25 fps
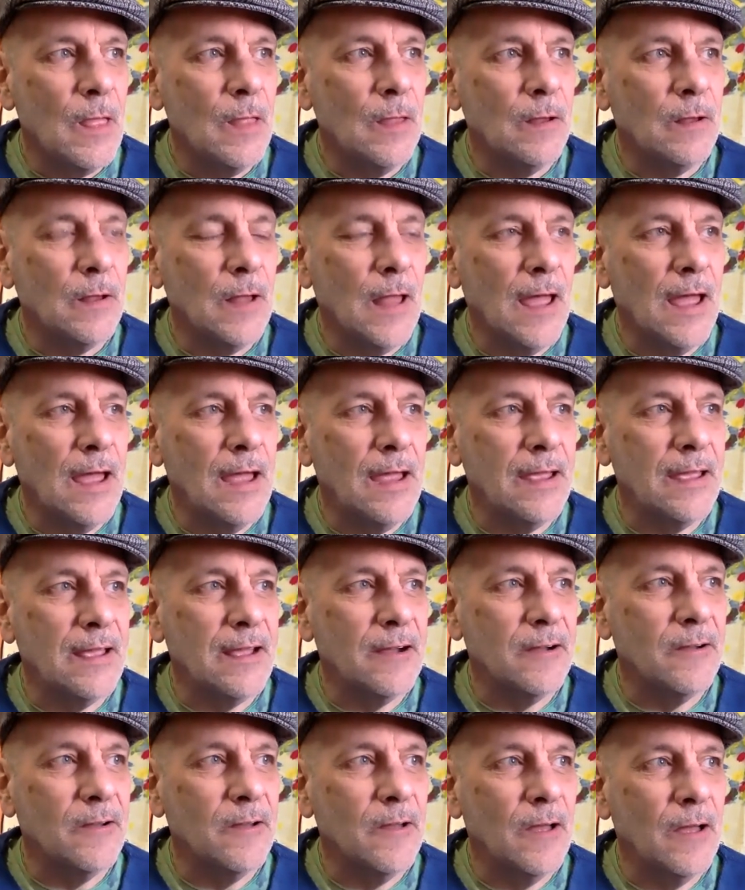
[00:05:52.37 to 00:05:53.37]
like
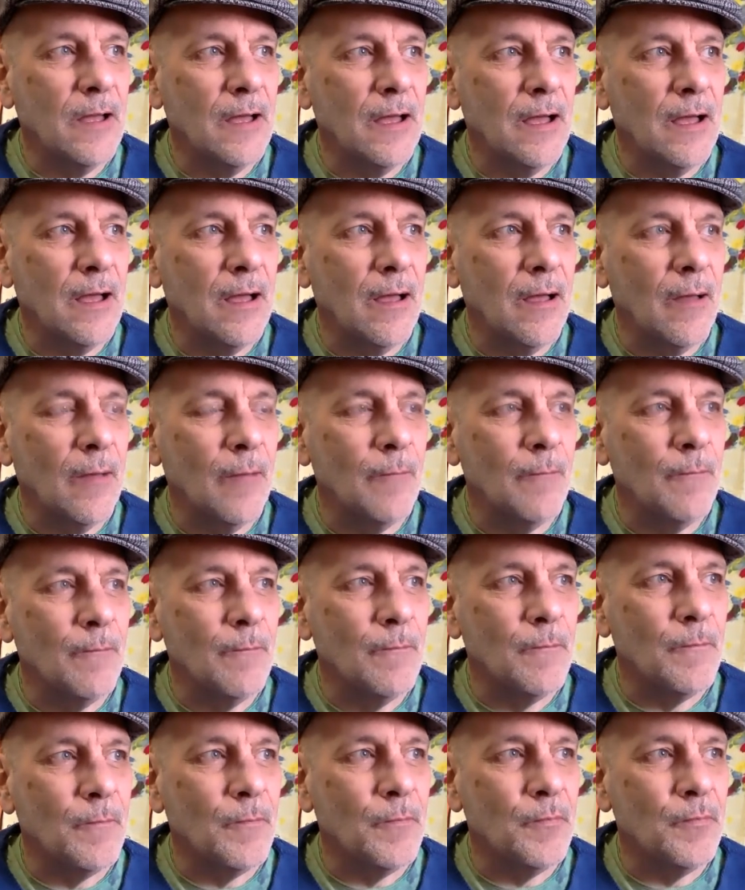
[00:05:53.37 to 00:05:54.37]
um,
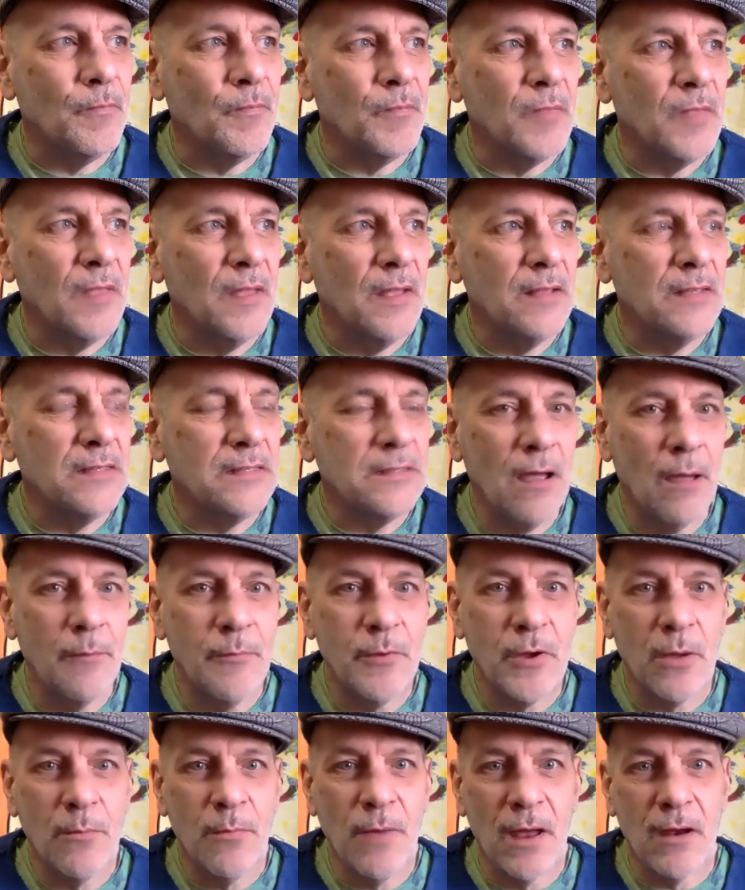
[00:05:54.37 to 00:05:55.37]
it's time to
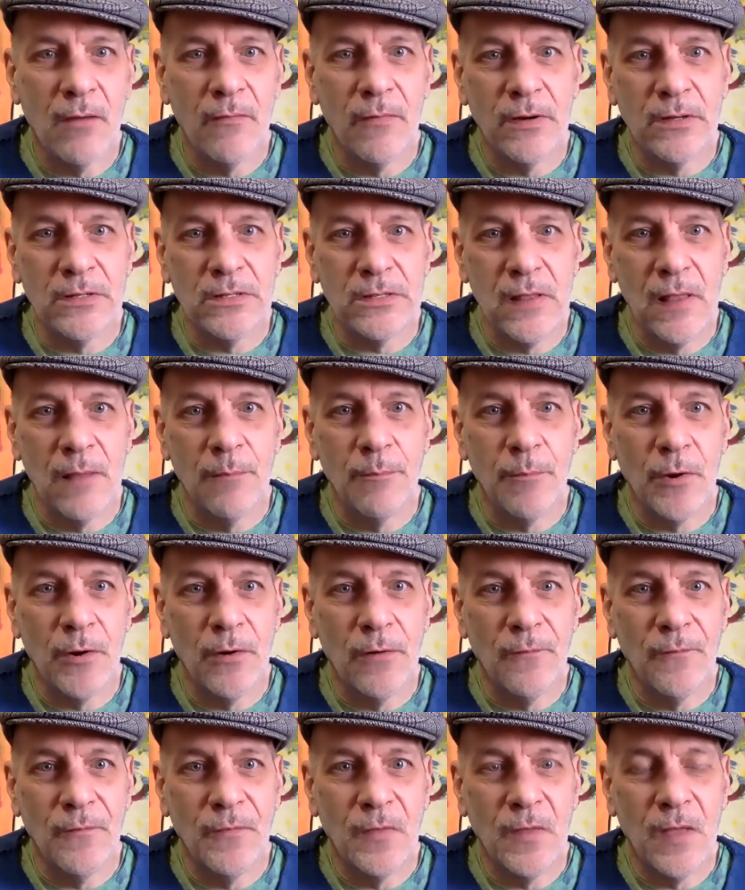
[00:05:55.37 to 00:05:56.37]
come out of our slumber
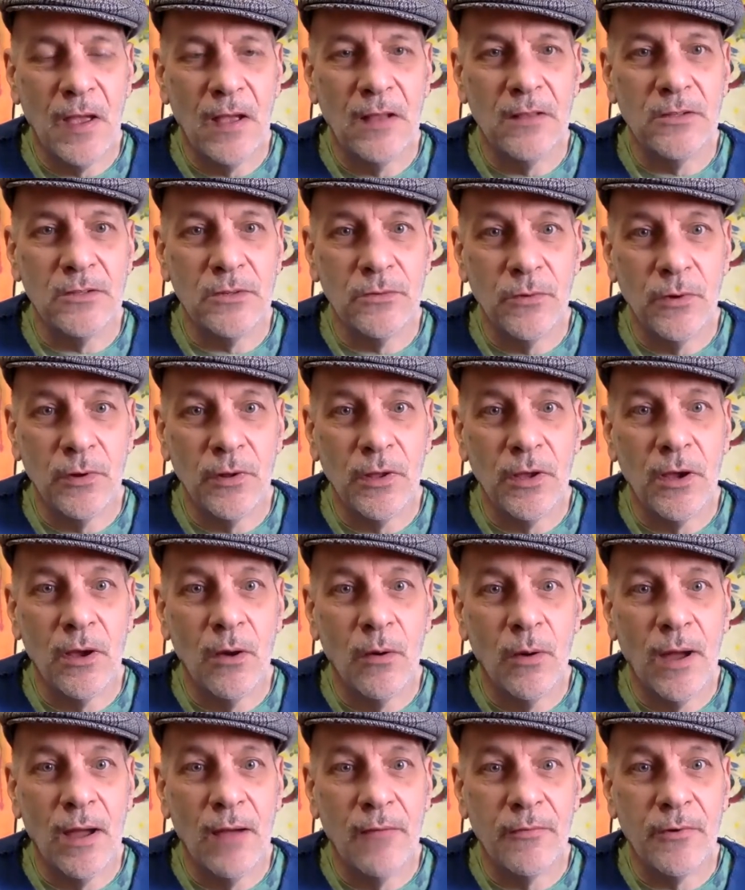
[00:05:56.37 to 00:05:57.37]
and to really
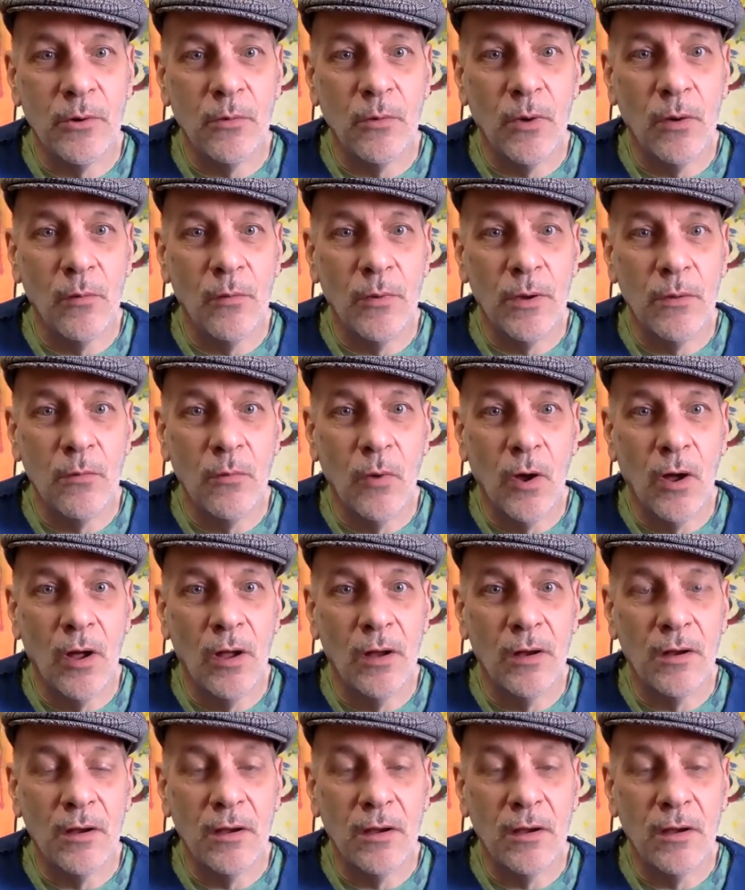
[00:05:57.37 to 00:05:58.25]
go after what we want.